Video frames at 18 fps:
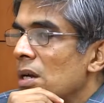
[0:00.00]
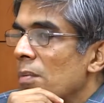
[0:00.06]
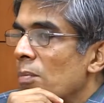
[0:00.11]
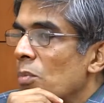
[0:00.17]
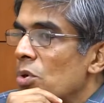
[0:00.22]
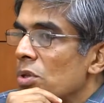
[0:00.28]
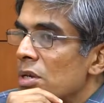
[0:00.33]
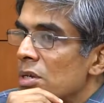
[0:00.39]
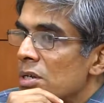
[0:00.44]

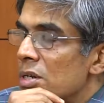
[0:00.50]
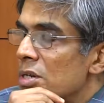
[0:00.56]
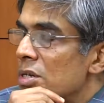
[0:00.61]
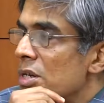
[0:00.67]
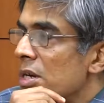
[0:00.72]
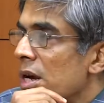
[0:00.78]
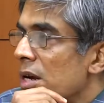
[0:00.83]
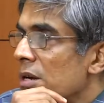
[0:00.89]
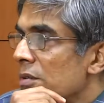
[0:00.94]
both in
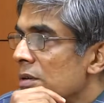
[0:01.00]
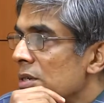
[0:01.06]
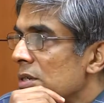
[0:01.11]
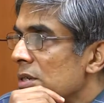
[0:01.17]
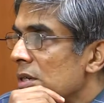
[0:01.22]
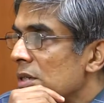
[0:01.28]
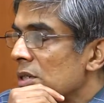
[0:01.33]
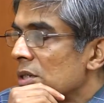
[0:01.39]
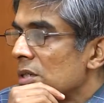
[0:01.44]
teaching and in
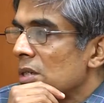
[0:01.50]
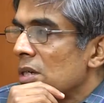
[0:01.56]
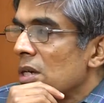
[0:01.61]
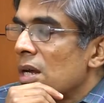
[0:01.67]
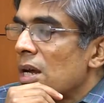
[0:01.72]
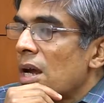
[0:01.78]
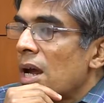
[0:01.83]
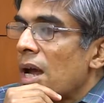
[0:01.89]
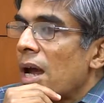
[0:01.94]
research.
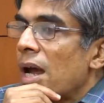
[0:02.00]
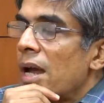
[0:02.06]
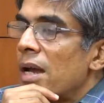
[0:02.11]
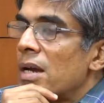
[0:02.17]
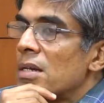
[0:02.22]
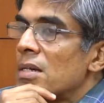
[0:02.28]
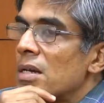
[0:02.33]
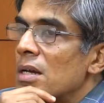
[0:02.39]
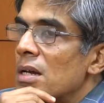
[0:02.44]

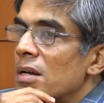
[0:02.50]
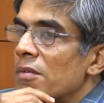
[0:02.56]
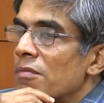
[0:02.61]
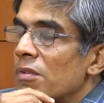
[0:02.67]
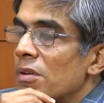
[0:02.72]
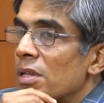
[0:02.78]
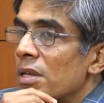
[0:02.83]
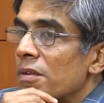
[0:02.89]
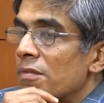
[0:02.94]
And
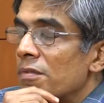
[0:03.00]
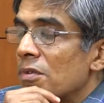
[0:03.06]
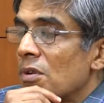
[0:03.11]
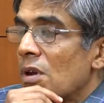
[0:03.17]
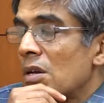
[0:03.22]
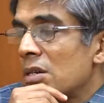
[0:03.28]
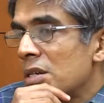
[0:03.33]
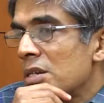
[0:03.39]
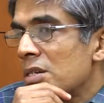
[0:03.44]
for the
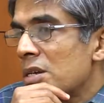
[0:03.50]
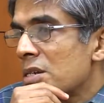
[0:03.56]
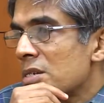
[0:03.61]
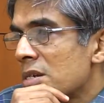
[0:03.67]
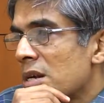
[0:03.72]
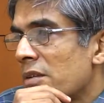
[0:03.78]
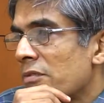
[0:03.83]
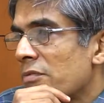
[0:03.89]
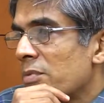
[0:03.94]
non-teaching
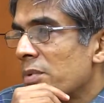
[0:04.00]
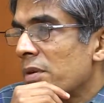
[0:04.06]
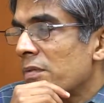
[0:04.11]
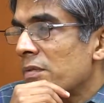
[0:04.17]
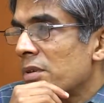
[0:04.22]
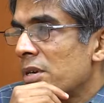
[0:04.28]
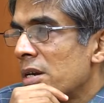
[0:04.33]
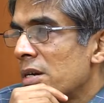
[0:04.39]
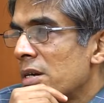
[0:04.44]
staff, we have
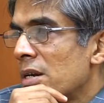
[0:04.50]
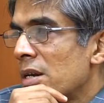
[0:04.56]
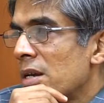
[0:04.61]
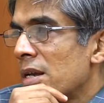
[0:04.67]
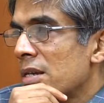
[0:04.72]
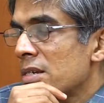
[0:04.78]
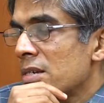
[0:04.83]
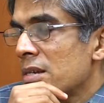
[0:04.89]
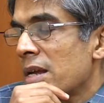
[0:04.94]
created,
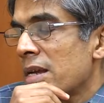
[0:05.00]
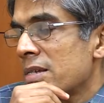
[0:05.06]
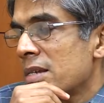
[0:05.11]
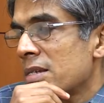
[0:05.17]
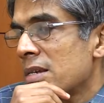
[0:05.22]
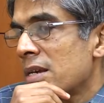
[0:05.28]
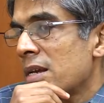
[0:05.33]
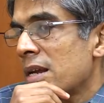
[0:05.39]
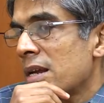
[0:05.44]
as I
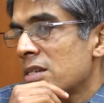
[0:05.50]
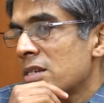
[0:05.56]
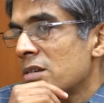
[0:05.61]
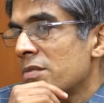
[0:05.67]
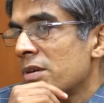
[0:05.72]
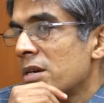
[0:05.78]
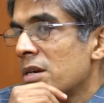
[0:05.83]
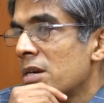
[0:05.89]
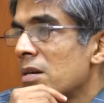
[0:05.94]
said, an
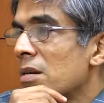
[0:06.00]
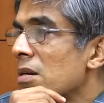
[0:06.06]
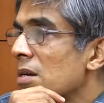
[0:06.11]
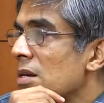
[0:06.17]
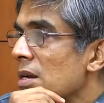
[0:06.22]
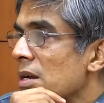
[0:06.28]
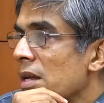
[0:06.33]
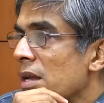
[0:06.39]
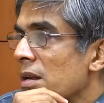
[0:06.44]
accelerated
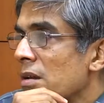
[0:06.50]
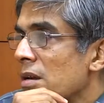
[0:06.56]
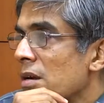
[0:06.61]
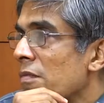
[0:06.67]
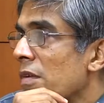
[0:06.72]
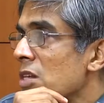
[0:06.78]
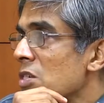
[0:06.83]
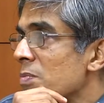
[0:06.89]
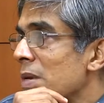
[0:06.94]
career
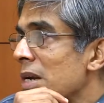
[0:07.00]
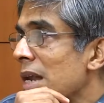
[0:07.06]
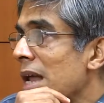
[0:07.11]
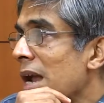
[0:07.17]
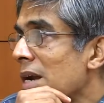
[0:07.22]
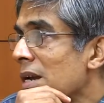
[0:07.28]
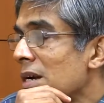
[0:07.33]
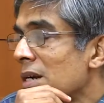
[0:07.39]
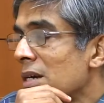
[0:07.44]
advancement
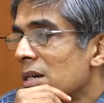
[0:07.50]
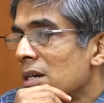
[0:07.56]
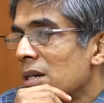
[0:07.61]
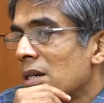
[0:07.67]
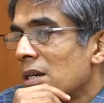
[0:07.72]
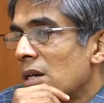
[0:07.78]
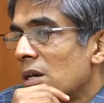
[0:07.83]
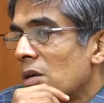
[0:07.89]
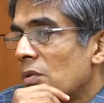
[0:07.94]
ladder
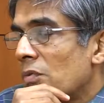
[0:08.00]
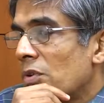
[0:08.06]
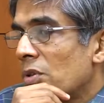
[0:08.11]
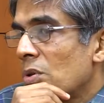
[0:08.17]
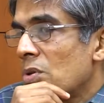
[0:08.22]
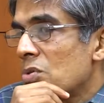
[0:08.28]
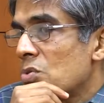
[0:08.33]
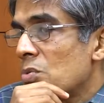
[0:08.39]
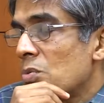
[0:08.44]
for
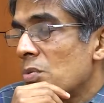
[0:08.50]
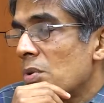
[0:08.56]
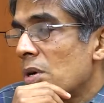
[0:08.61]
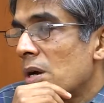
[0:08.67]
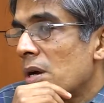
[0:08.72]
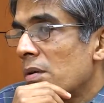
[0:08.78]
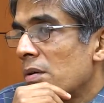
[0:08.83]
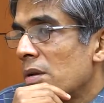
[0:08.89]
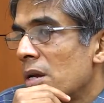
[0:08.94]
those who
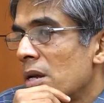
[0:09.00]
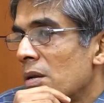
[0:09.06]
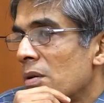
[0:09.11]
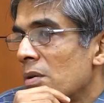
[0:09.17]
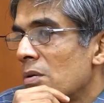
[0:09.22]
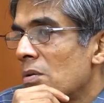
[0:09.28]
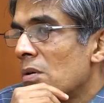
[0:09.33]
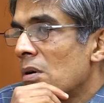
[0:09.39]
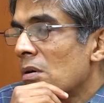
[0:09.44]
really
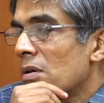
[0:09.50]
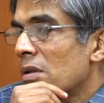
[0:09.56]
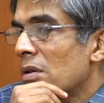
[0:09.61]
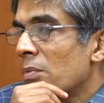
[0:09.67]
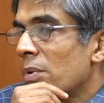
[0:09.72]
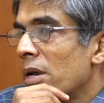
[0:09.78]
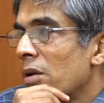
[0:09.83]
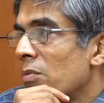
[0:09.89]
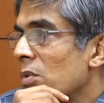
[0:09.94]
go out of their
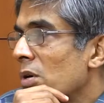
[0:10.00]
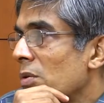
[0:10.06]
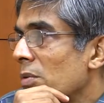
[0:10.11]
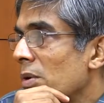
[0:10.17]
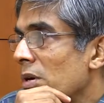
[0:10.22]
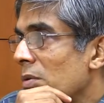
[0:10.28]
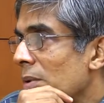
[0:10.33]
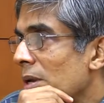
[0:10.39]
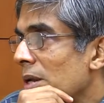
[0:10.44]
way and work
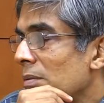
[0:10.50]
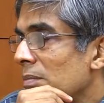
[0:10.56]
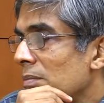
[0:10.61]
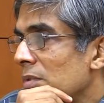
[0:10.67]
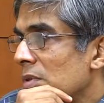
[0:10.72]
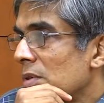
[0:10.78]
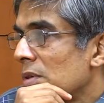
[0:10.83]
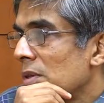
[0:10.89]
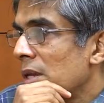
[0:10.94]
very well.
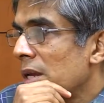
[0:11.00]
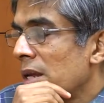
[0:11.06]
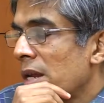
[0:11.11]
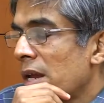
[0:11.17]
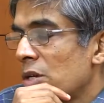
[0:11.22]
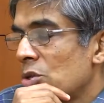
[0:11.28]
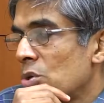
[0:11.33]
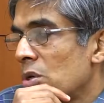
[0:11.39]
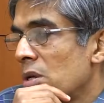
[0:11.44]
They can
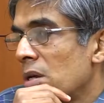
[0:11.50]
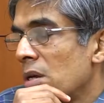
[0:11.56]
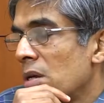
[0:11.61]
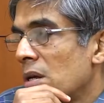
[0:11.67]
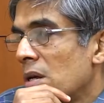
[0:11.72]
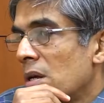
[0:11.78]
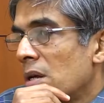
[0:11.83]
actually,